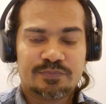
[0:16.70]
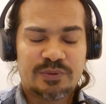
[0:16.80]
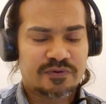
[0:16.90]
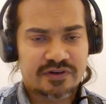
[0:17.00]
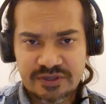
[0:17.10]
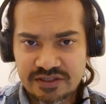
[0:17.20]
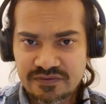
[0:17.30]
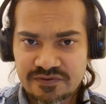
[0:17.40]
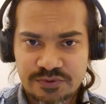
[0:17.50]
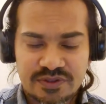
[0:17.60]
People were a bit
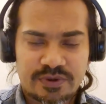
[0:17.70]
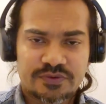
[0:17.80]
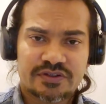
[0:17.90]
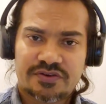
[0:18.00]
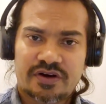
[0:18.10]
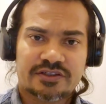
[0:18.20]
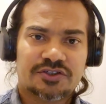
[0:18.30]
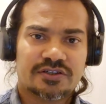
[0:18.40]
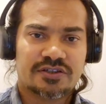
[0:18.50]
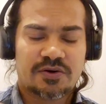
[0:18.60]
confused about the
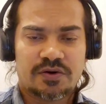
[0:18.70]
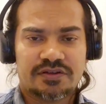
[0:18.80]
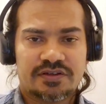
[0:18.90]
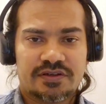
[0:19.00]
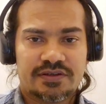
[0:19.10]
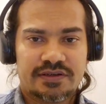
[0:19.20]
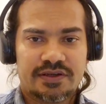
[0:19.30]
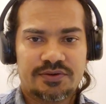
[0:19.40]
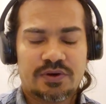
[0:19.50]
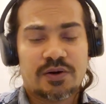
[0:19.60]
structure, the content,
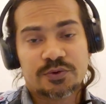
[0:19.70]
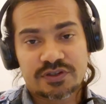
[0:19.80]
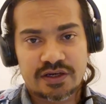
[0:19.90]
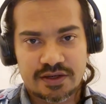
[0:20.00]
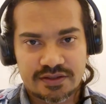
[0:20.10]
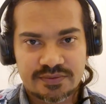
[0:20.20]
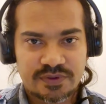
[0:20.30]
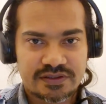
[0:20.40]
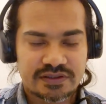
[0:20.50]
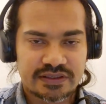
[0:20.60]
and how to start
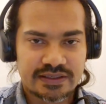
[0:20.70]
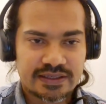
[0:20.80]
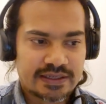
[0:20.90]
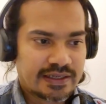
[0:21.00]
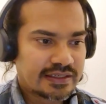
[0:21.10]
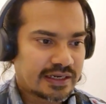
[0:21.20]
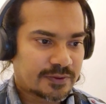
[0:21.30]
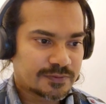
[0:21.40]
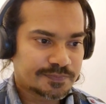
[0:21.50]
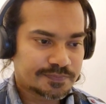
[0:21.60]
basically.
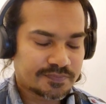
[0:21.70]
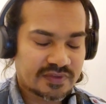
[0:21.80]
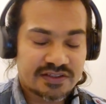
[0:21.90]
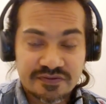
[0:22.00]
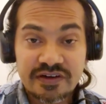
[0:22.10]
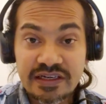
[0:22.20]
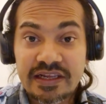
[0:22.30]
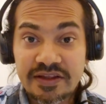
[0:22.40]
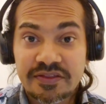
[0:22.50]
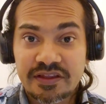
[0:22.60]
Now, it's a very
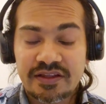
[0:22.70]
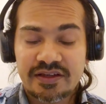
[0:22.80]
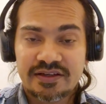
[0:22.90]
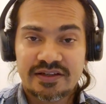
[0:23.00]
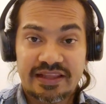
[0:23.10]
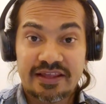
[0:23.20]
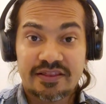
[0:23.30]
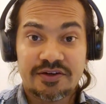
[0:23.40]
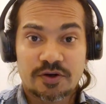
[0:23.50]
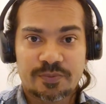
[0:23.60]
lengthy
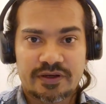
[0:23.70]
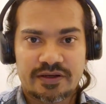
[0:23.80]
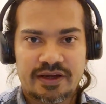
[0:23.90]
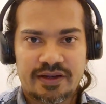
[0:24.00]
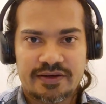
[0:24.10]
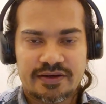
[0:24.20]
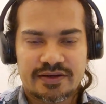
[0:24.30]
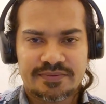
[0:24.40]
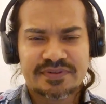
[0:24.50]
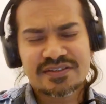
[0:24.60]
topic and
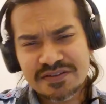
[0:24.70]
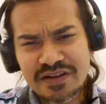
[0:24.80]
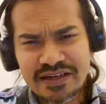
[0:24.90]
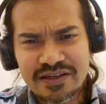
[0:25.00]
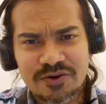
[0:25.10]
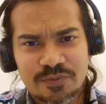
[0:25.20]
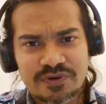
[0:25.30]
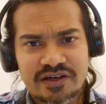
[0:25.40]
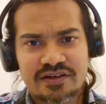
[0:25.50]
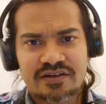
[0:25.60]
slightly
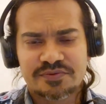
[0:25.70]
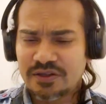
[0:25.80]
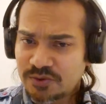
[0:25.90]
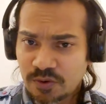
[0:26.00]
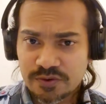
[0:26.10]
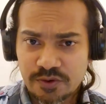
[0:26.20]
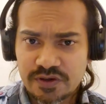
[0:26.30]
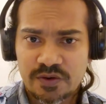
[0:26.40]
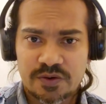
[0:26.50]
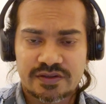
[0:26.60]
complicated as well. Not a
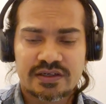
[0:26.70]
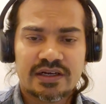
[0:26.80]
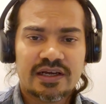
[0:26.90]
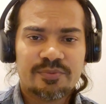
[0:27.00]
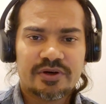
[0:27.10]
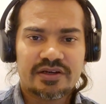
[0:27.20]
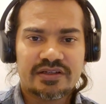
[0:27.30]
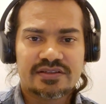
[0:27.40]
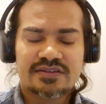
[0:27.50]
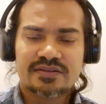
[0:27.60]
lot, but
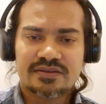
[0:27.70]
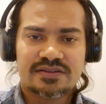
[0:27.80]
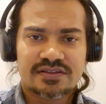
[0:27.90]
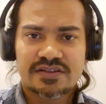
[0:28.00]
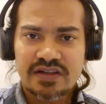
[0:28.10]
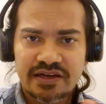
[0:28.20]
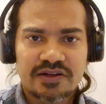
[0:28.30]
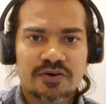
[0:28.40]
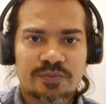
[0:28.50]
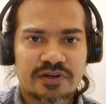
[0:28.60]
it's a
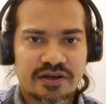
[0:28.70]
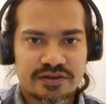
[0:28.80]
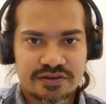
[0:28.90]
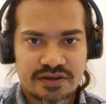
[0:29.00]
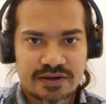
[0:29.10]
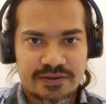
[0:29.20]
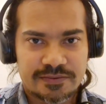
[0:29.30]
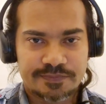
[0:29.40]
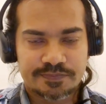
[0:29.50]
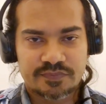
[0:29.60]
slightly complicated
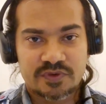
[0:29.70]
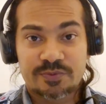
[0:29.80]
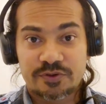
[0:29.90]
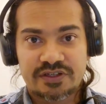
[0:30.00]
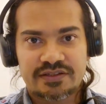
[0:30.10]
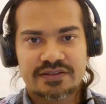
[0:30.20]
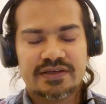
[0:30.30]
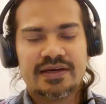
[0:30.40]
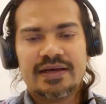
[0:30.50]
process.